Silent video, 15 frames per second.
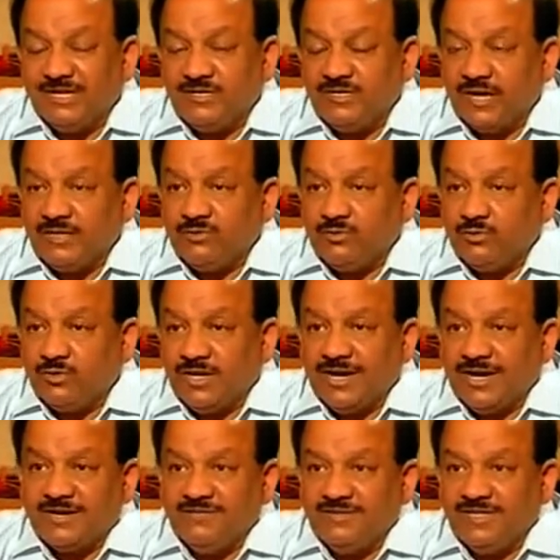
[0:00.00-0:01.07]
We are trying to
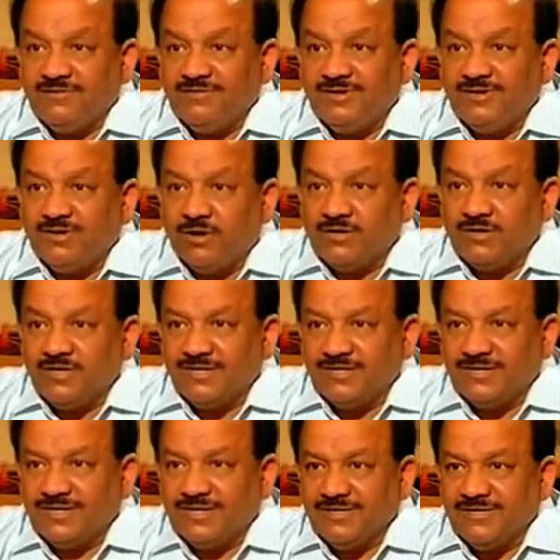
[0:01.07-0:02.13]
connect with every doctor
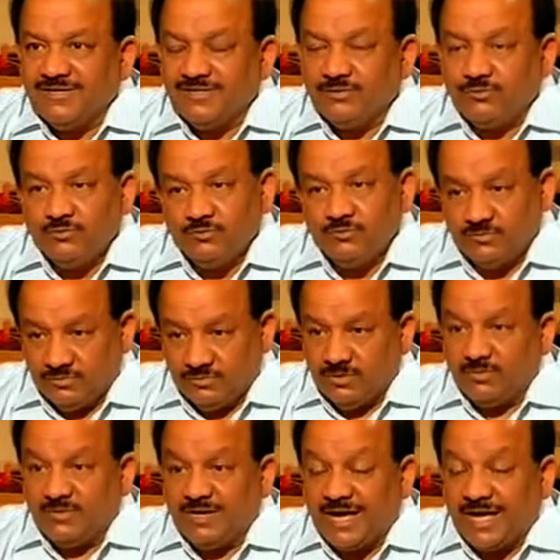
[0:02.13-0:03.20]
in the country through
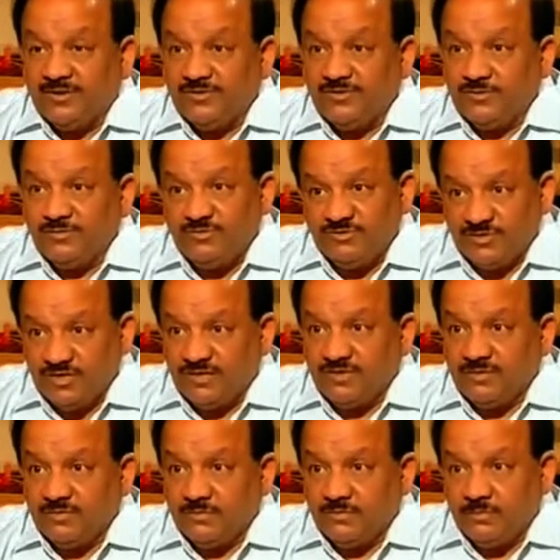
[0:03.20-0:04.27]
the mechanisms which
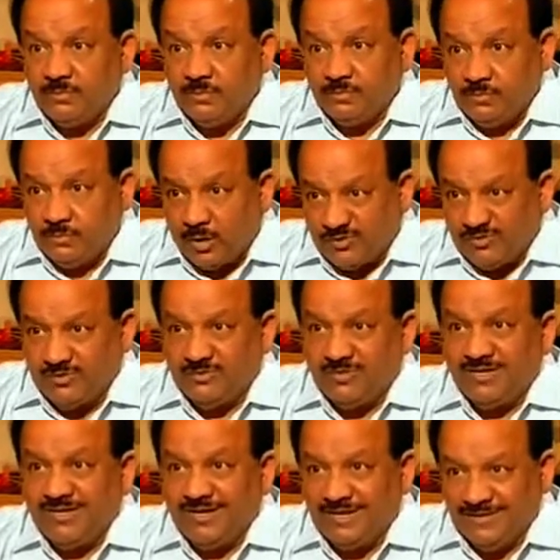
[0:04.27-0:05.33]
are
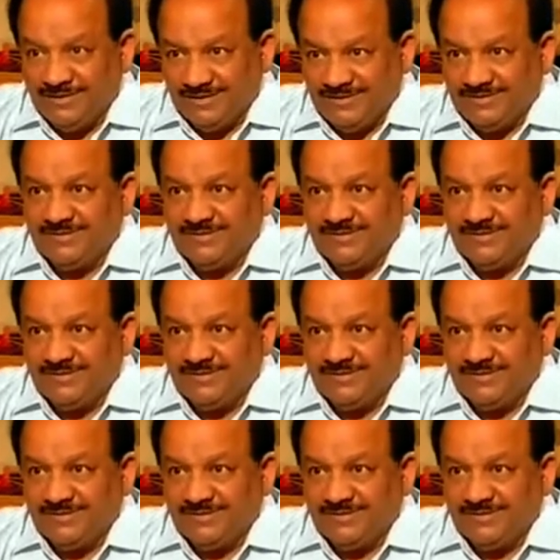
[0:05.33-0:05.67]
possible and